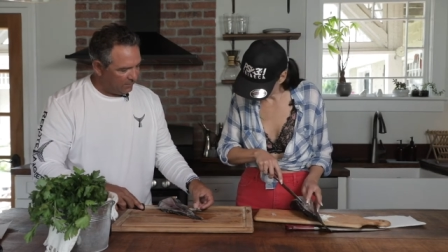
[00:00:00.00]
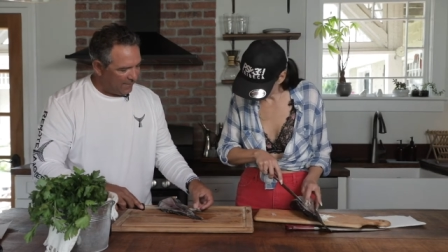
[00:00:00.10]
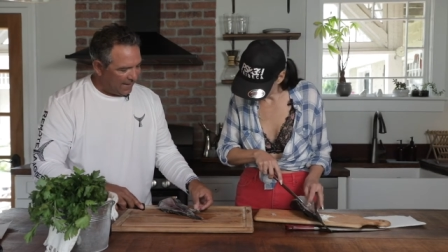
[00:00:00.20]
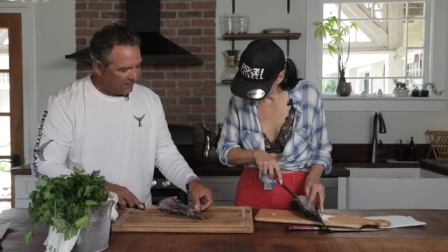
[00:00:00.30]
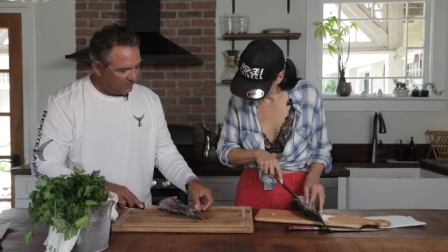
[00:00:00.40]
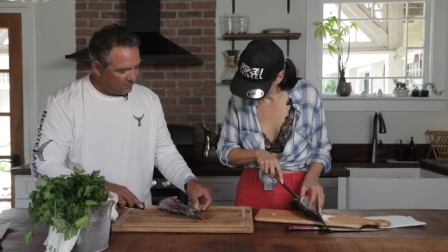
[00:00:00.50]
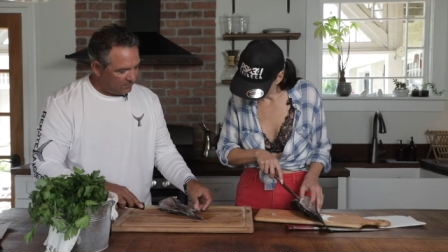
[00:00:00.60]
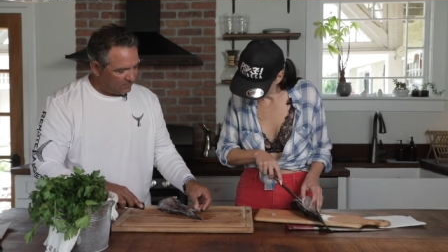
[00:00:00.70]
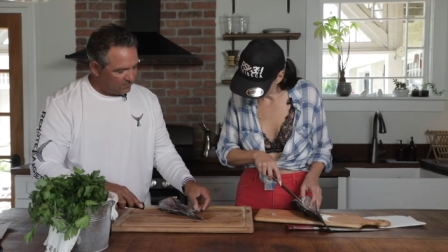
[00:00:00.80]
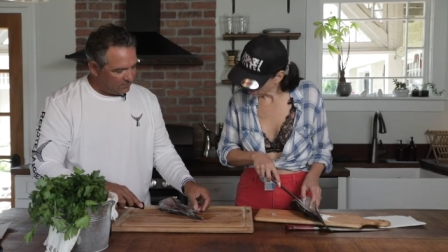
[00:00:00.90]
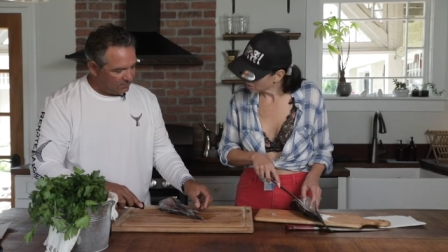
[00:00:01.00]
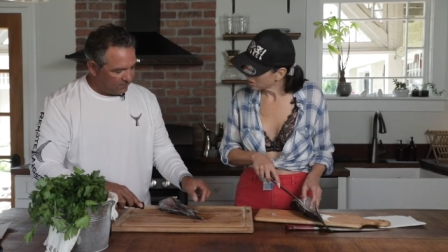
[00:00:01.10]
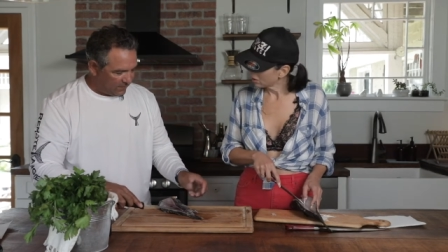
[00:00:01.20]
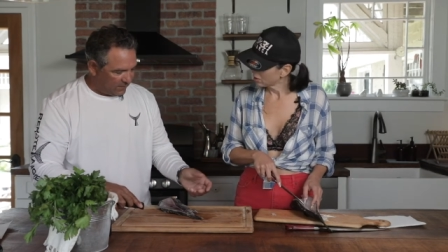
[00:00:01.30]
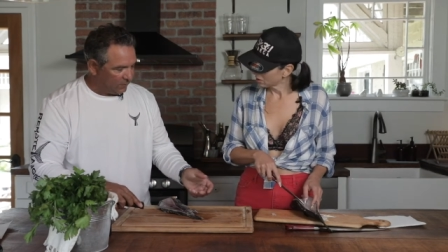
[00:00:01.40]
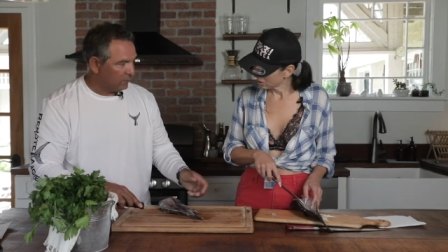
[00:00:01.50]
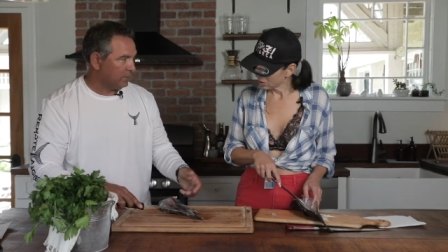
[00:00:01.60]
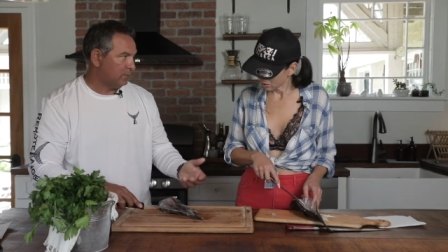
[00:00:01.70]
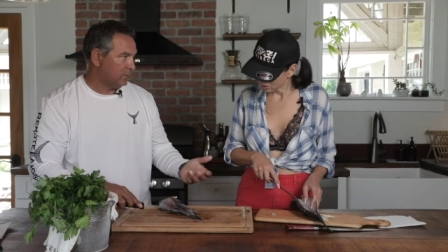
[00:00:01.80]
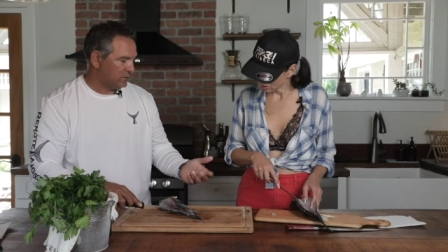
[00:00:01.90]
back fin, or
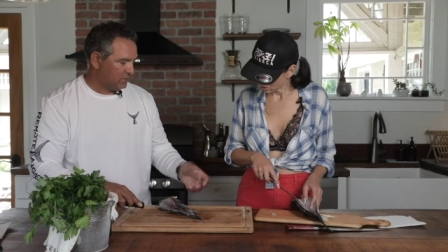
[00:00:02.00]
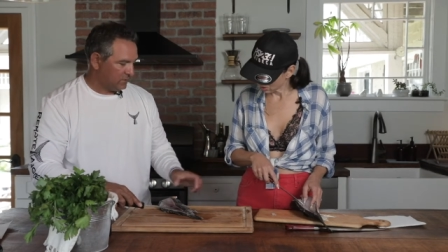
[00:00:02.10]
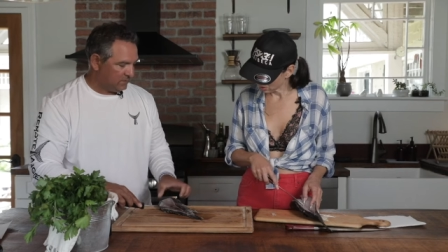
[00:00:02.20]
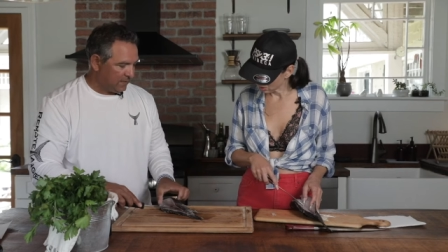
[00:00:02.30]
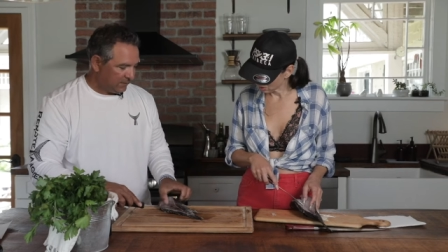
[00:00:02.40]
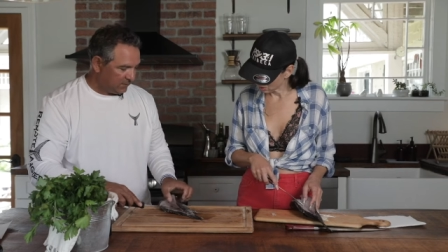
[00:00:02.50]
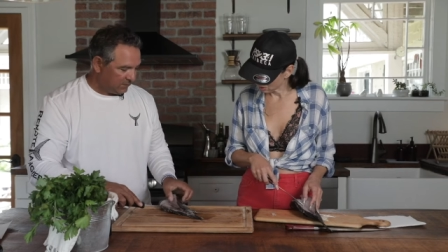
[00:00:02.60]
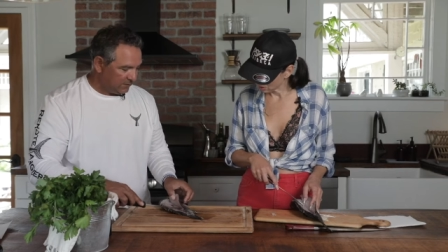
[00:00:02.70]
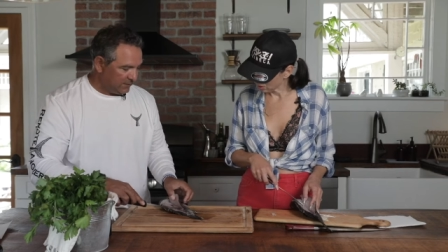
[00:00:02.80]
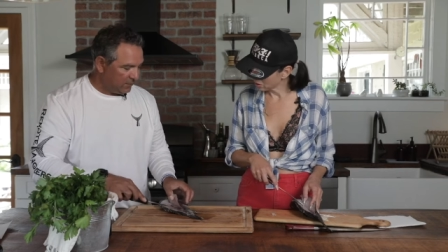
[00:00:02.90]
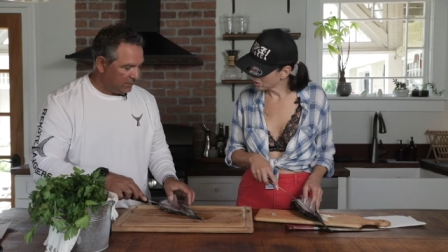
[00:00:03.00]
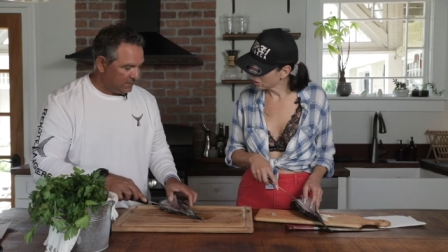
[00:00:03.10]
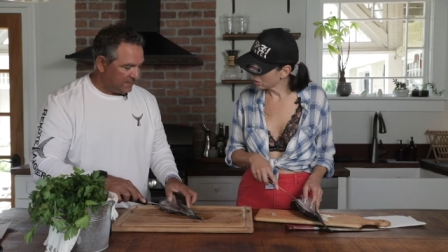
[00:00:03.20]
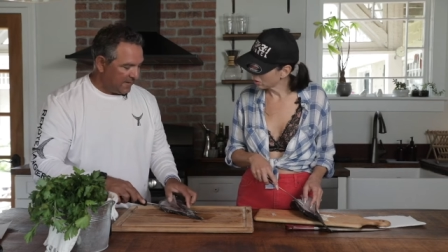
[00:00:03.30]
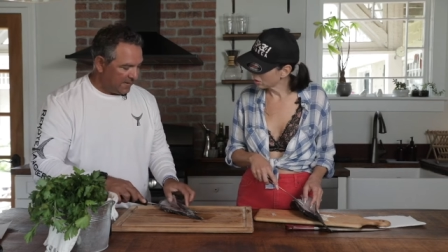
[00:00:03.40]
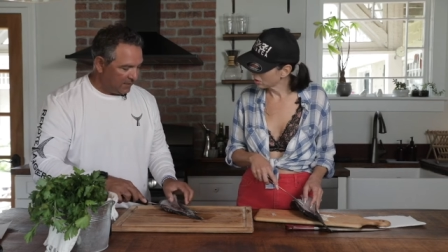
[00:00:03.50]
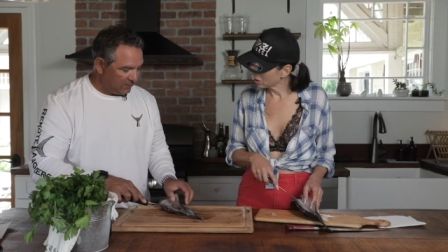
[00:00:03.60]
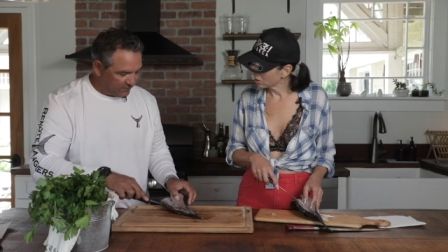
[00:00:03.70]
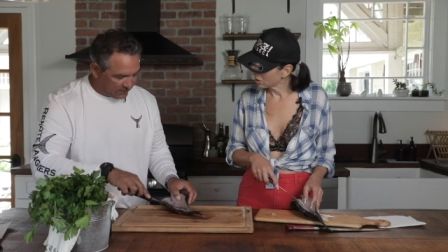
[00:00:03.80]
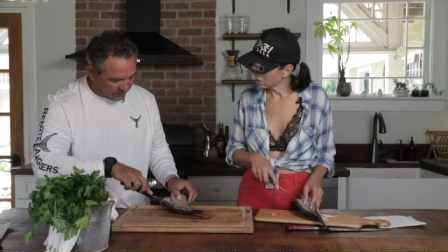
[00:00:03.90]
what's technically known as the anal
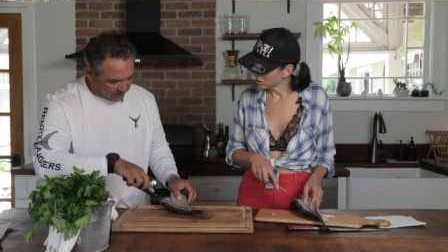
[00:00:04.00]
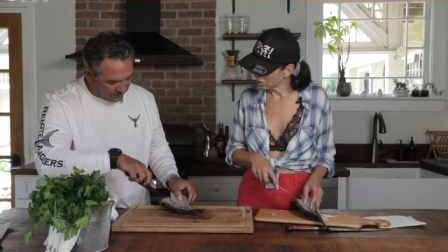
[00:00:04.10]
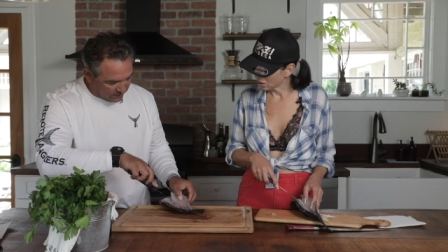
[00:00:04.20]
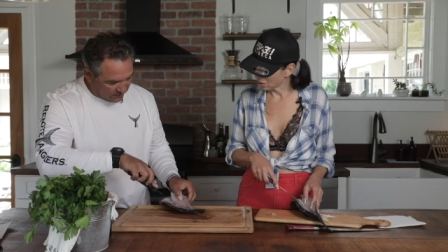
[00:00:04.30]
fin,